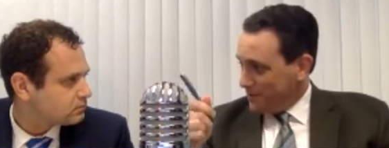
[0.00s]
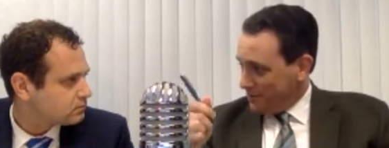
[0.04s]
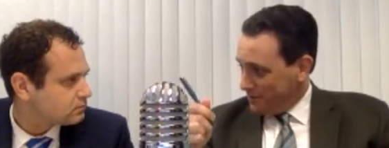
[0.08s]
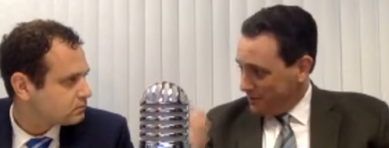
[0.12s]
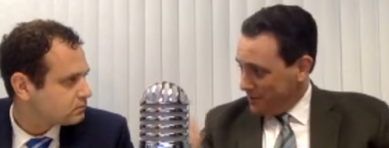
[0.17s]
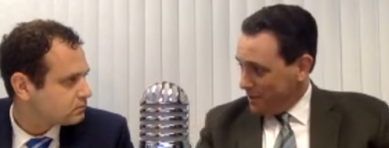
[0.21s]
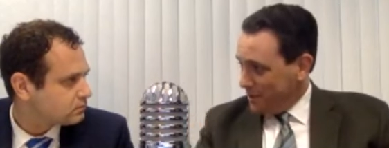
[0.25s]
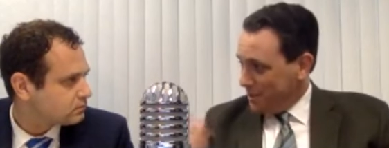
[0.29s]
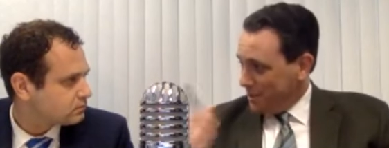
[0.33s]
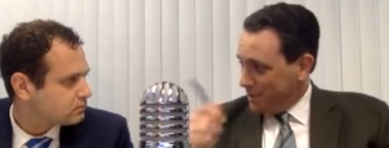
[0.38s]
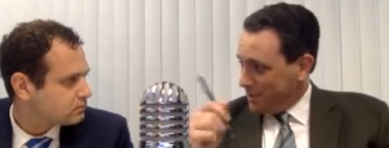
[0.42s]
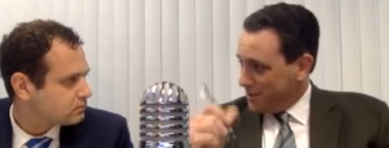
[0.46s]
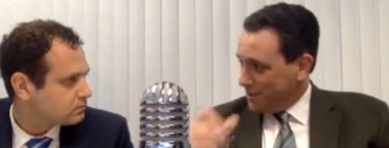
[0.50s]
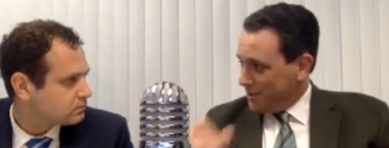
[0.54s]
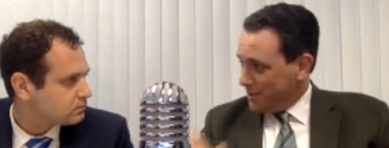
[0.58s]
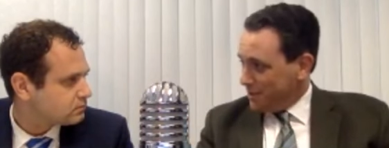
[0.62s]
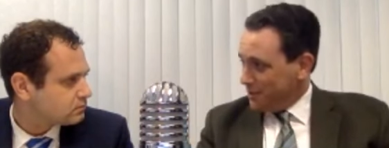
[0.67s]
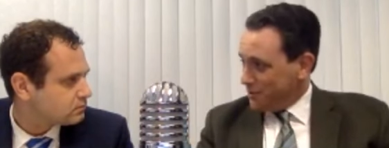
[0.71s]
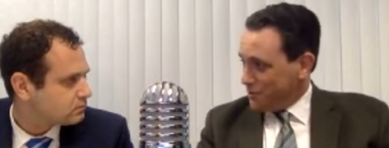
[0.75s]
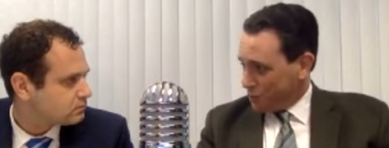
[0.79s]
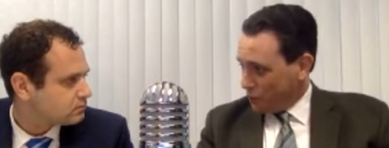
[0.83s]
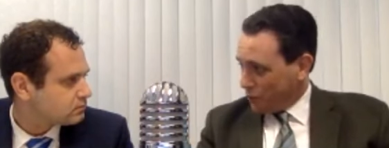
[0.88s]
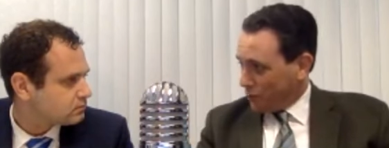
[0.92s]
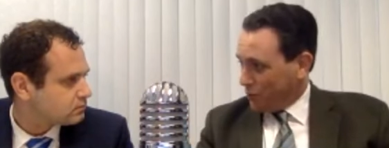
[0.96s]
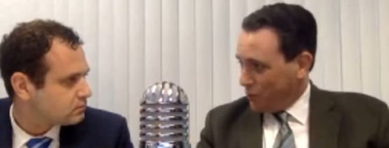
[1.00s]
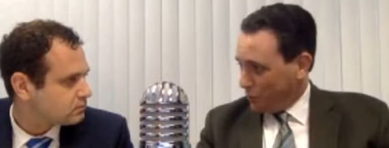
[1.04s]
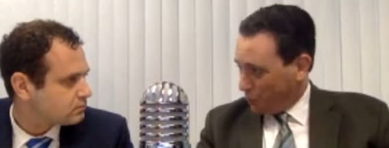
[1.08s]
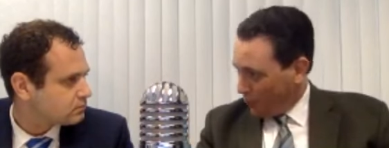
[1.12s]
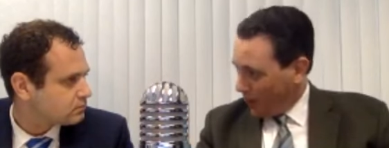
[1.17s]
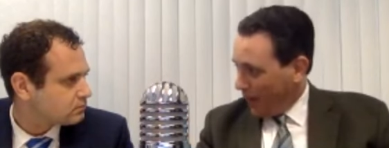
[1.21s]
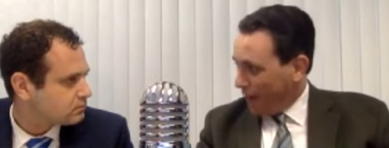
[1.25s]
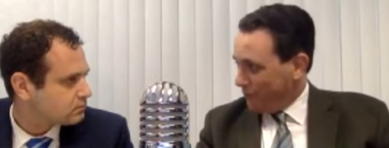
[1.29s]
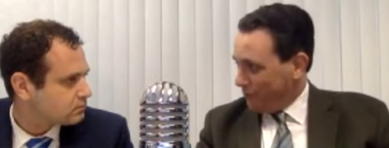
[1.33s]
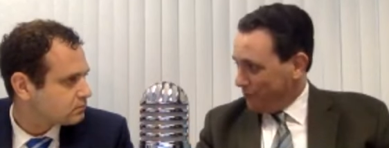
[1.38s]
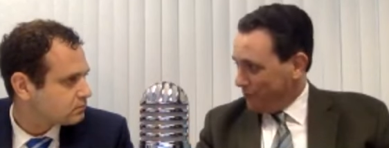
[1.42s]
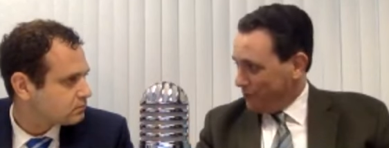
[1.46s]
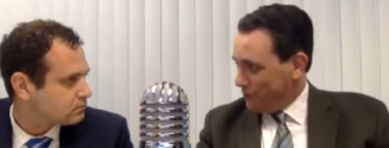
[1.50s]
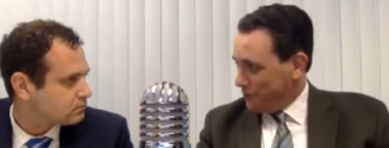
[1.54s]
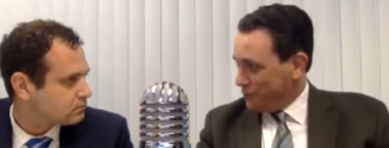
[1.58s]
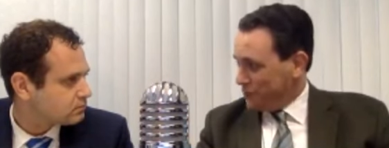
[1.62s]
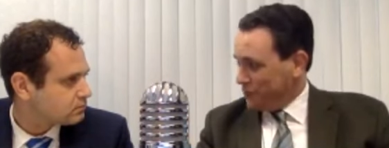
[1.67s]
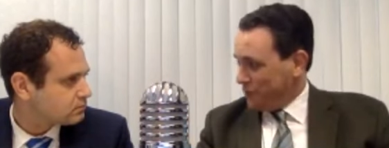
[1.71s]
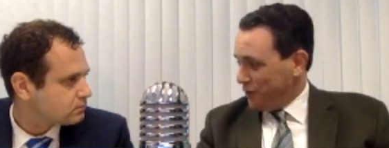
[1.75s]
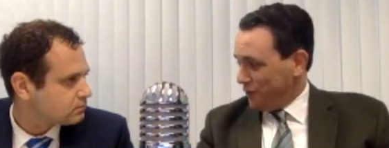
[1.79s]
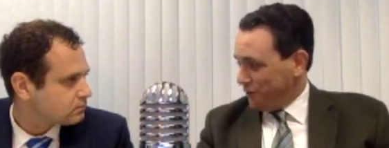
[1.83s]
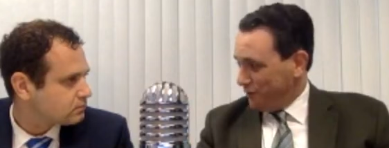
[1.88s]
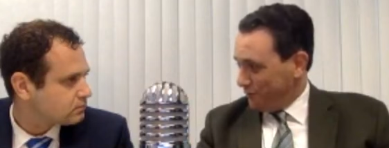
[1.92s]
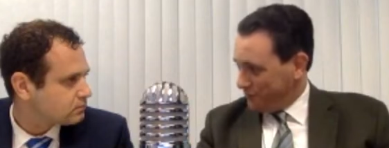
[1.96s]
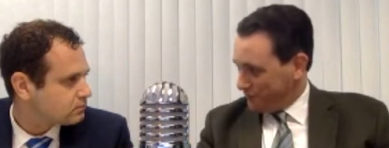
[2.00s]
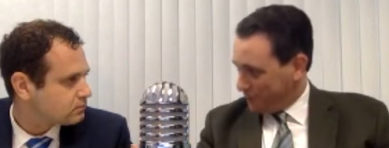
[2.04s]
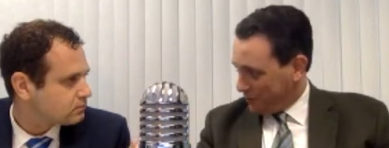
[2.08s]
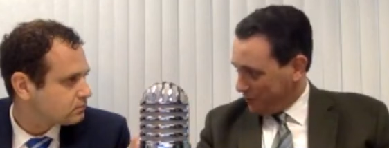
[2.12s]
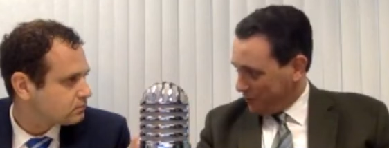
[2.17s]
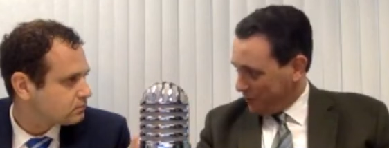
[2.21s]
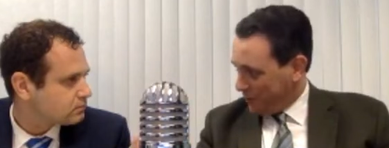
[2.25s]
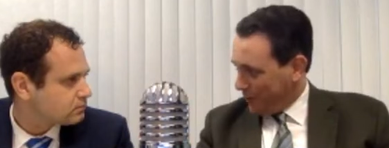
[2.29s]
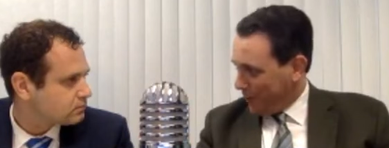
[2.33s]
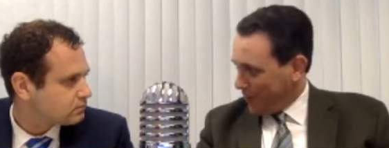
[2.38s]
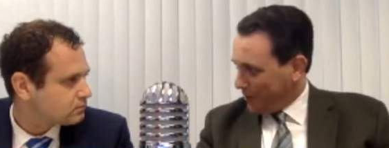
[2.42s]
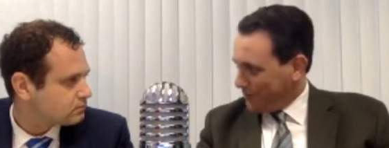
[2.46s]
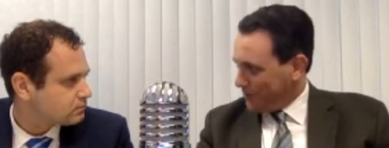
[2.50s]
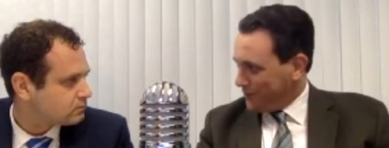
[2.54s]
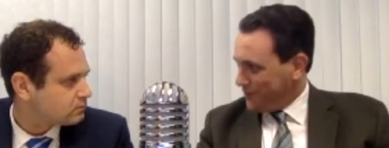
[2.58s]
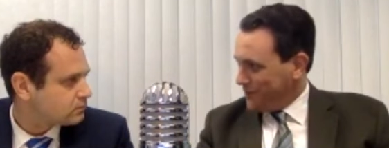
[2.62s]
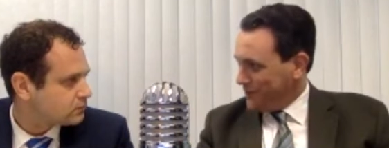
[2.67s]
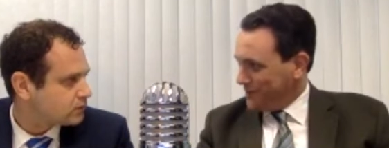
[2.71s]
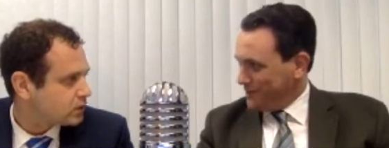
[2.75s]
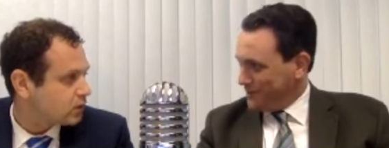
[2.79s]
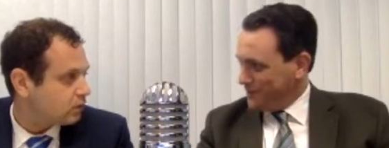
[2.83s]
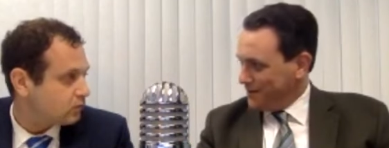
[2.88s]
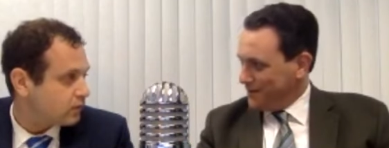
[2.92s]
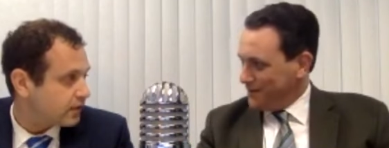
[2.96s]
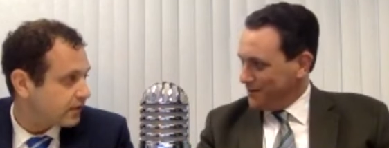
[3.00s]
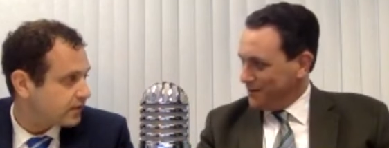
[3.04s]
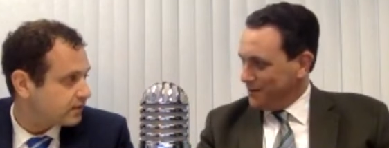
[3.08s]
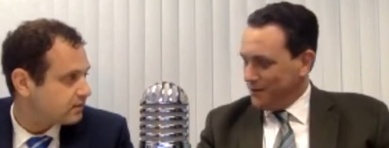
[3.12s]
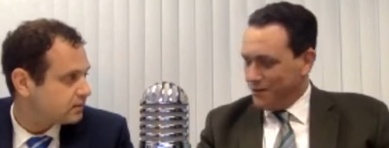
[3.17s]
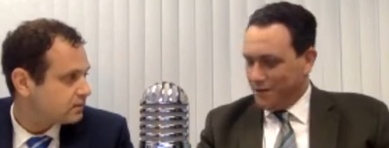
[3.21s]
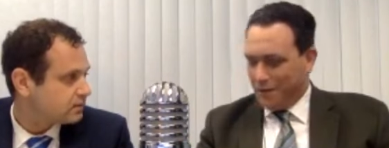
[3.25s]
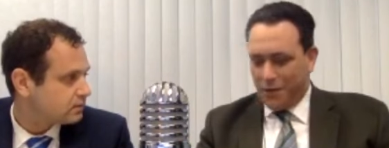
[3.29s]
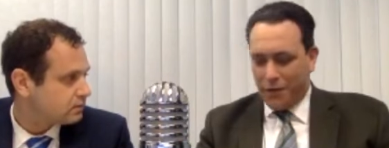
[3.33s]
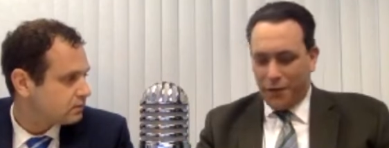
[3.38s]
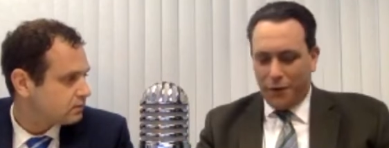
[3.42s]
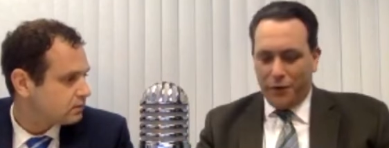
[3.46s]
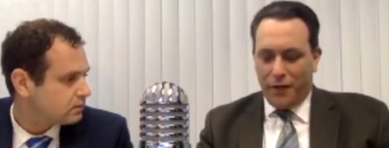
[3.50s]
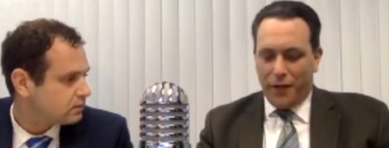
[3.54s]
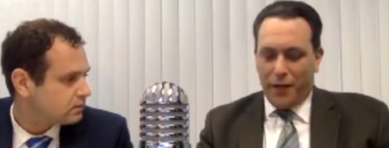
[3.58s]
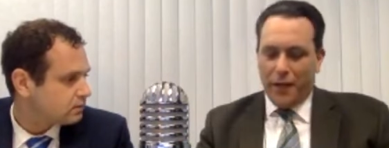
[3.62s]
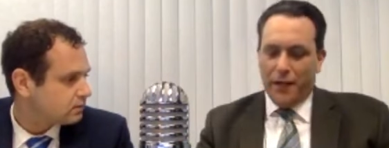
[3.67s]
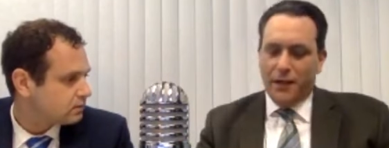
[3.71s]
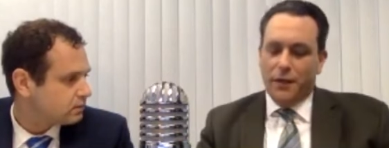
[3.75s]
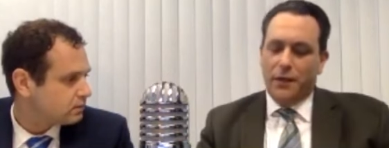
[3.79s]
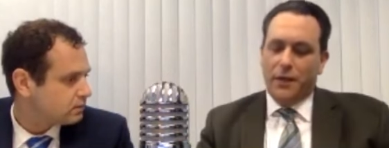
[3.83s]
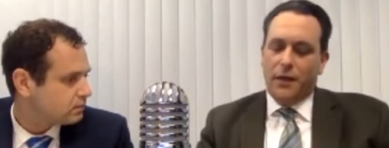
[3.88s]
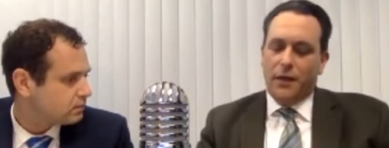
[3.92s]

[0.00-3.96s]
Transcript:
Speaker 1: the Internal Revenue Service, correct? Correct. Okay.